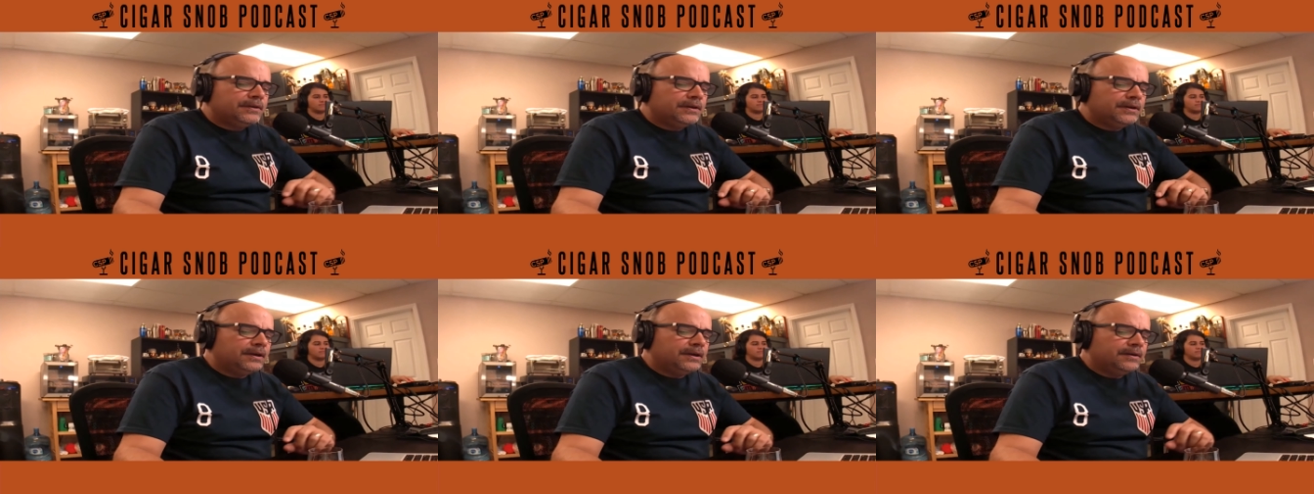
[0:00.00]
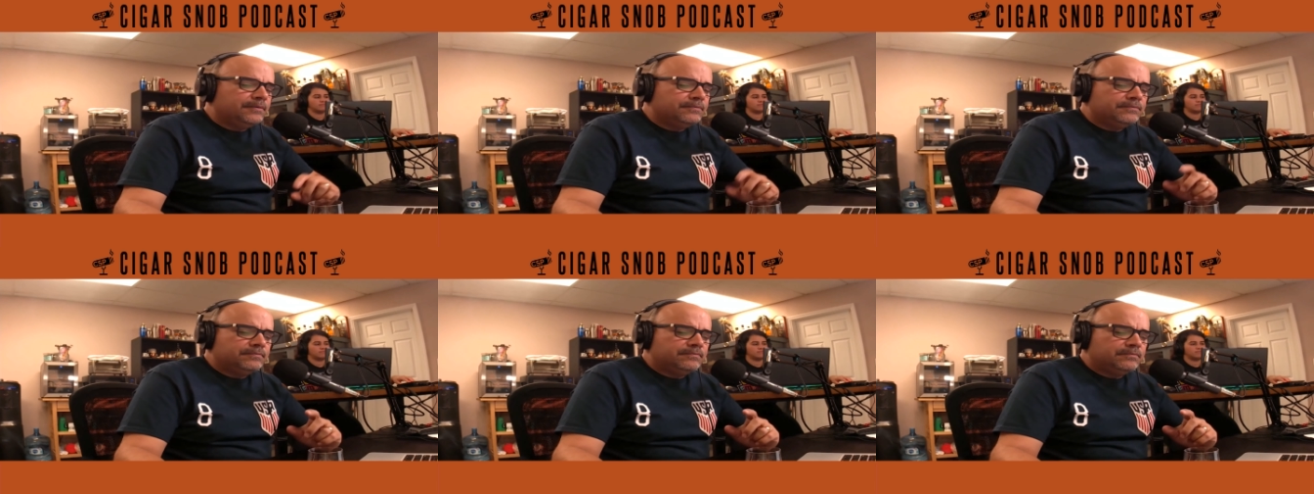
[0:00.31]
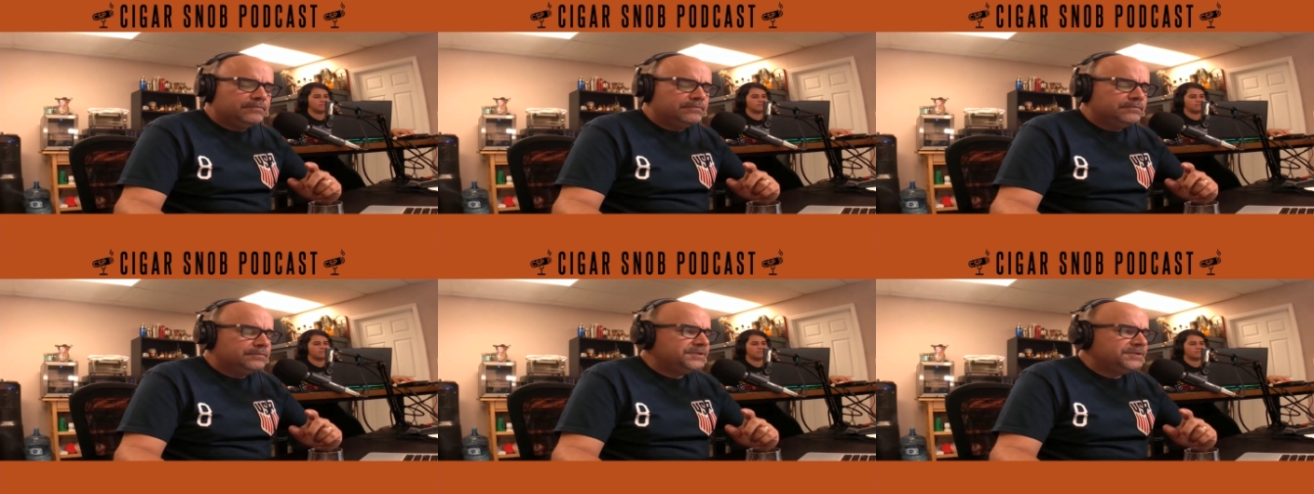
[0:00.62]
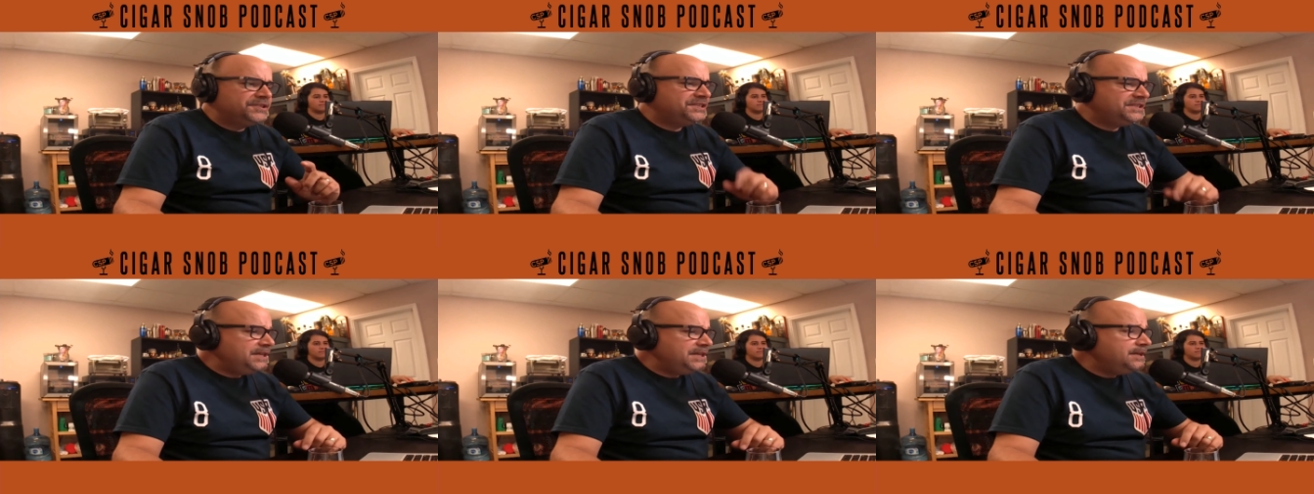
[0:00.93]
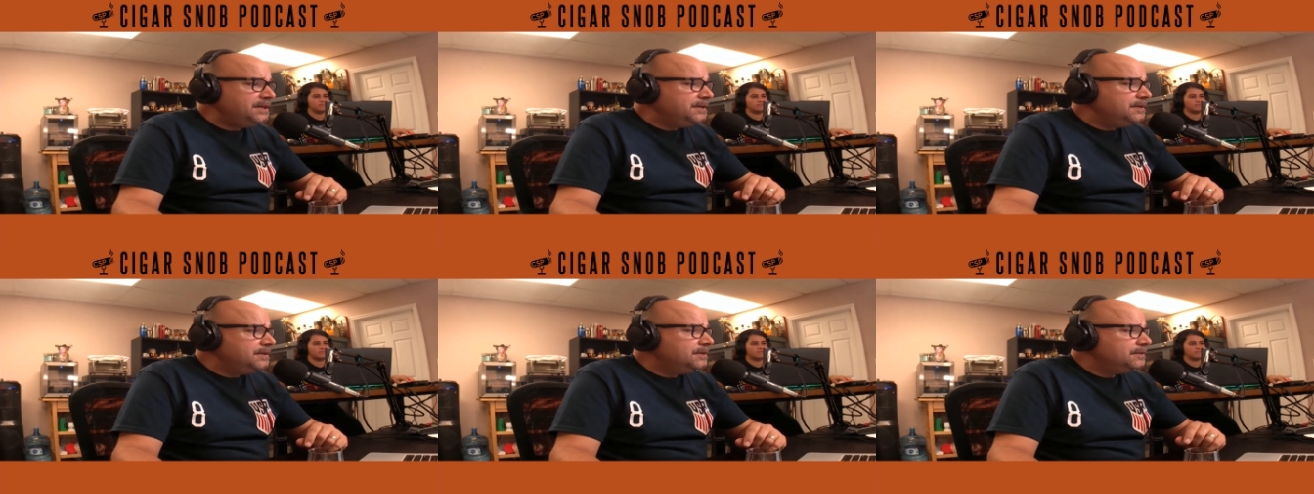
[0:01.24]
Uh,
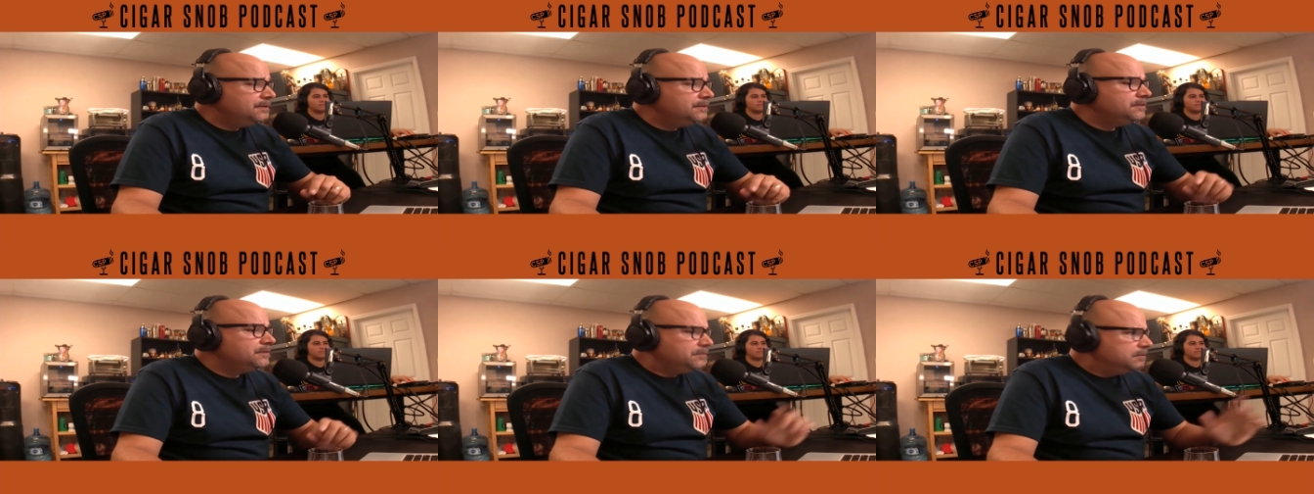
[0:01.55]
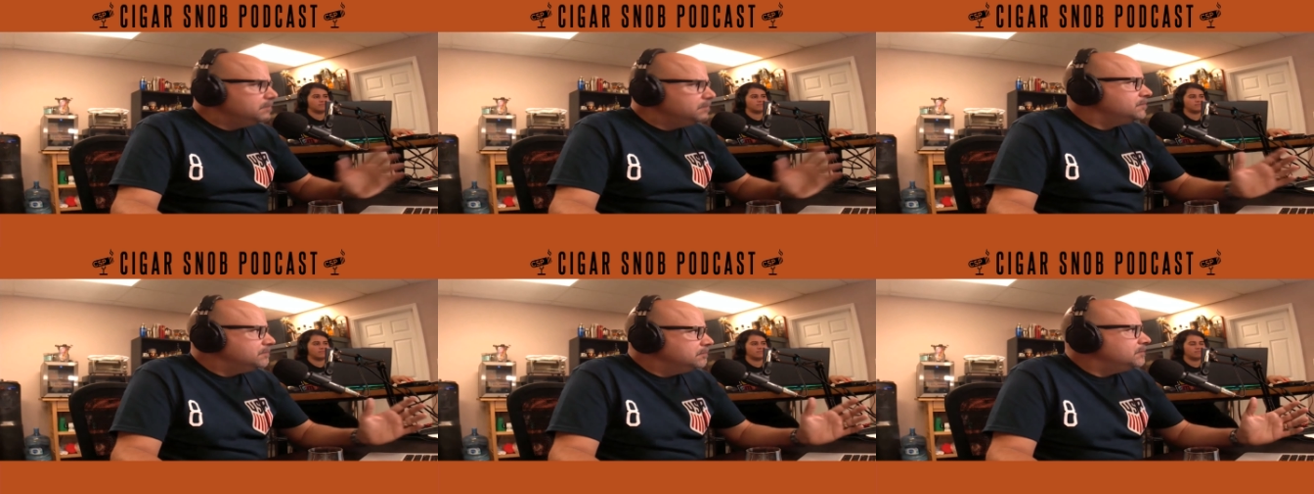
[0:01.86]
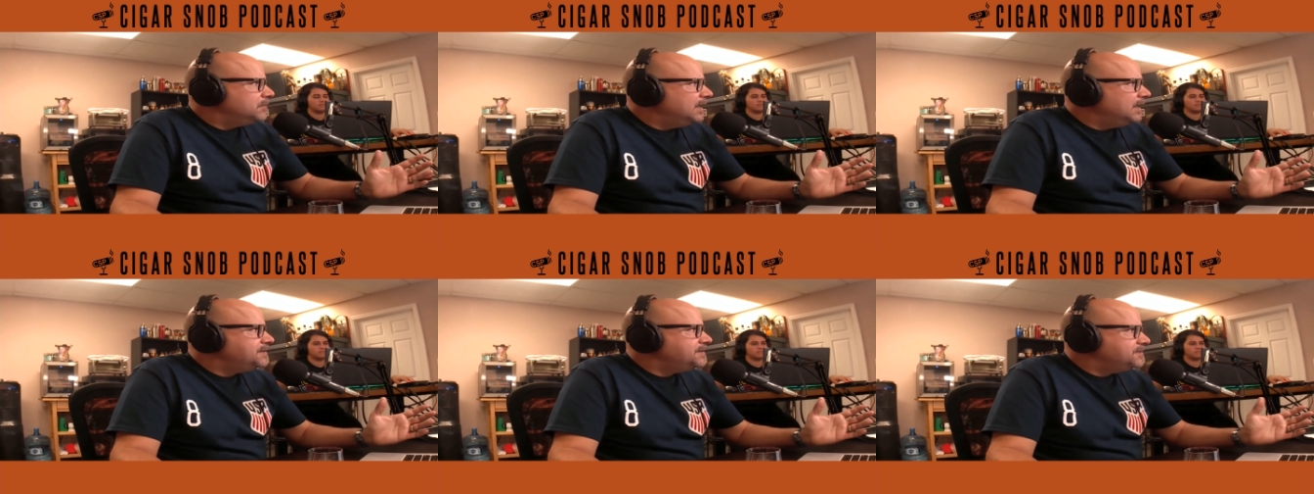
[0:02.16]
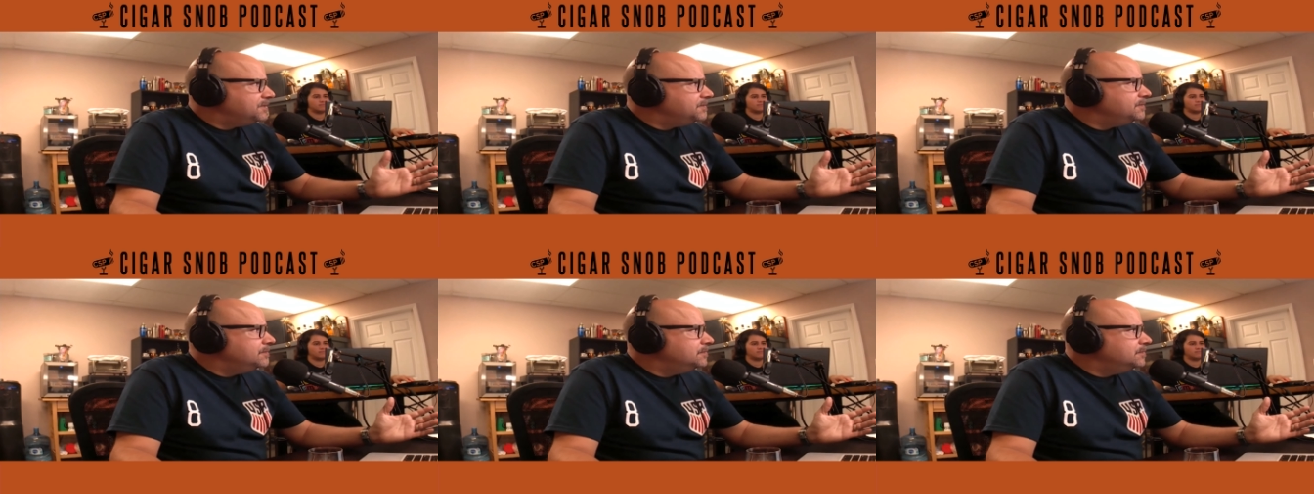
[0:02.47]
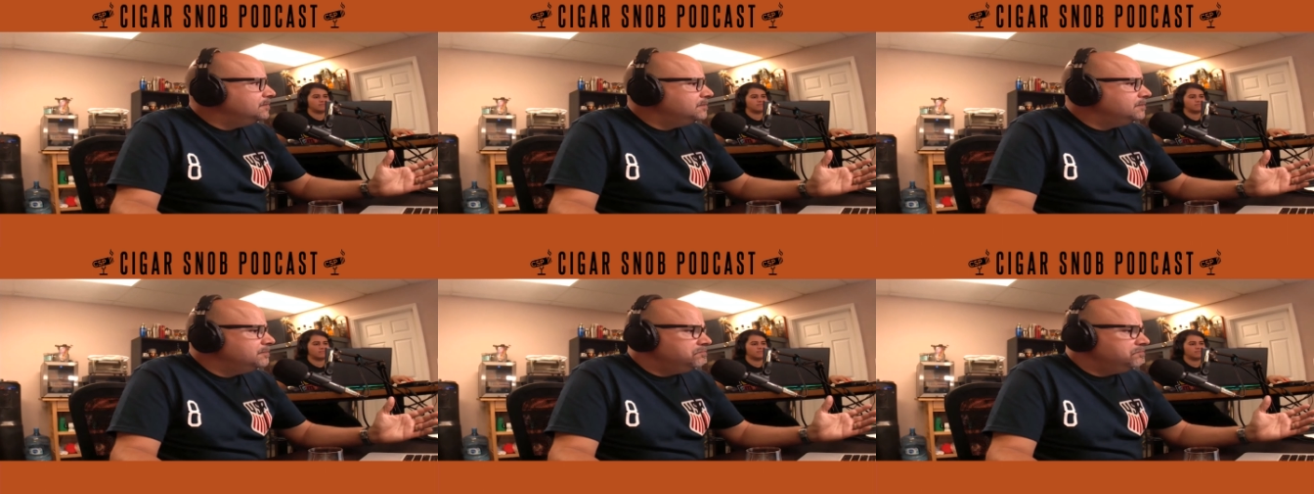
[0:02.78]
C lets
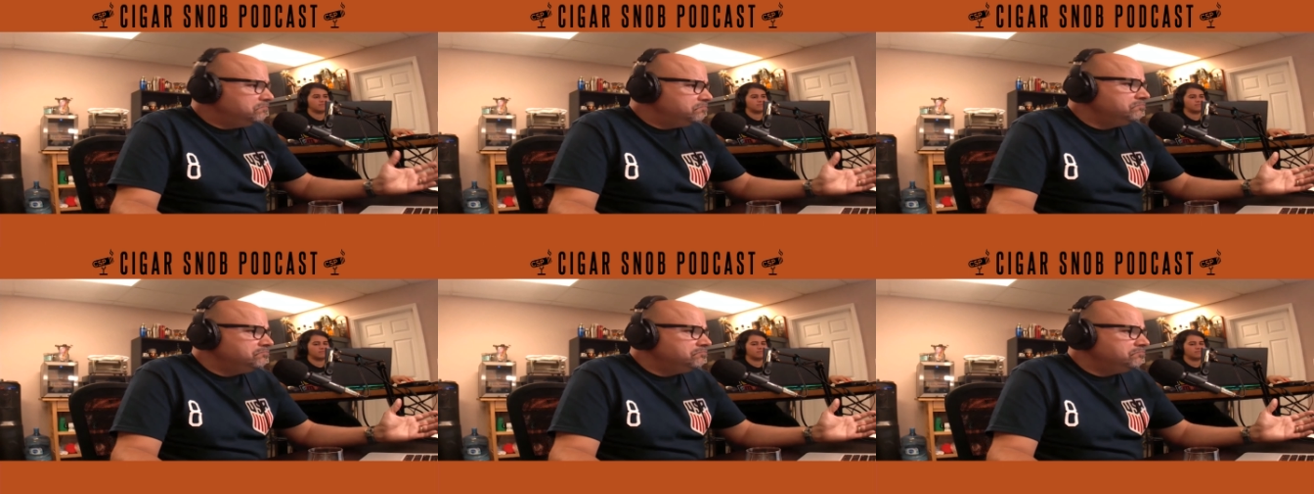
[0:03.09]
you